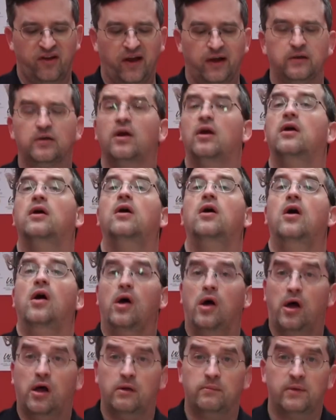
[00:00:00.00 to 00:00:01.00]
In fact,
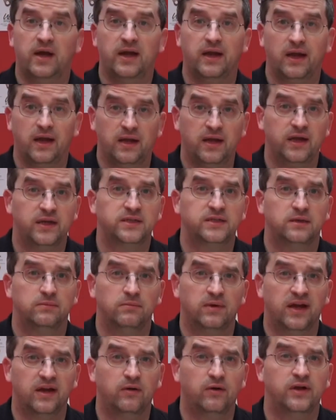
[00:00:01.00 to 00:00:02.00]
all my headaches
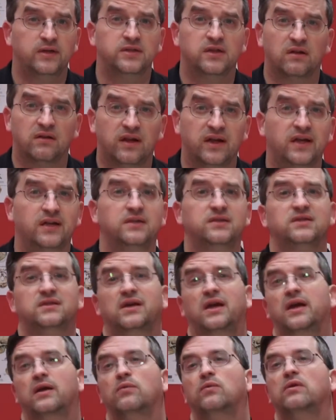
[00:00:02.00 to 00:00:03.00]
and migraines
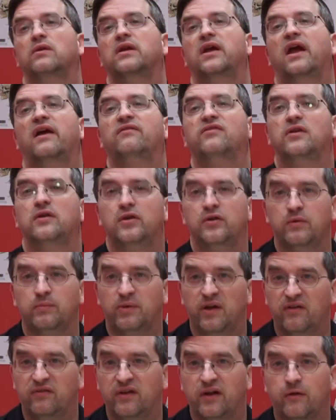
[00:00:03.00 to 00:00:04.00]
clients, I really have to
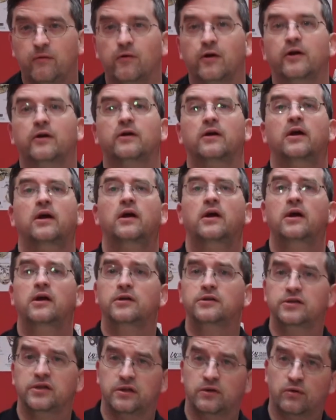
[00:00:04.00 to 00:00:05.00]
do pelvic work
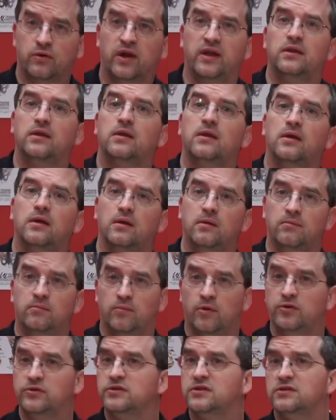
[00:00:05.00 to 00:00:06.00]
to create the
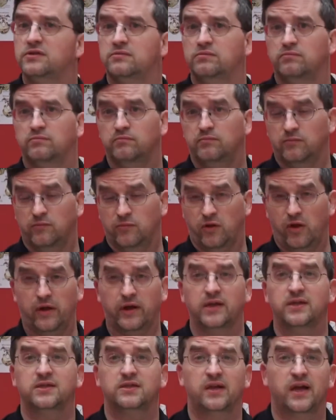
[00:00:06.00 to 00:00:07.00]
most
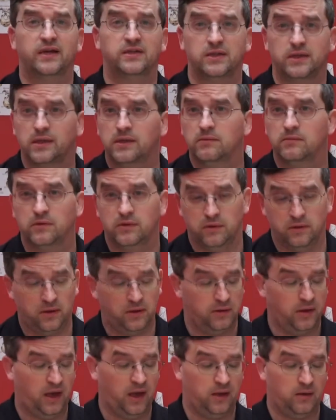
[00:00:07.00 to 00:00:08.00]
longest lasting you
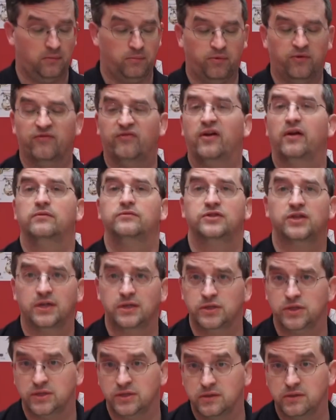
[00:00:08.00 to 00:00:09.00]
know, and profound
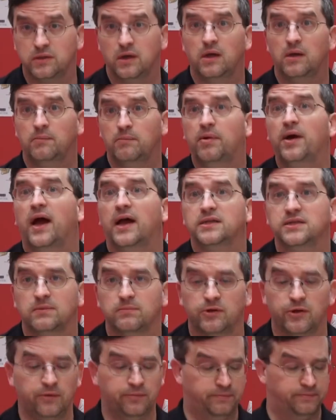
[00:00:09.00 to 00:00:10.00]
changes
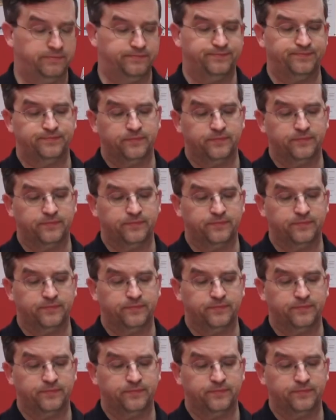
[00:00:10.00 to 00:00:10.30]
possible.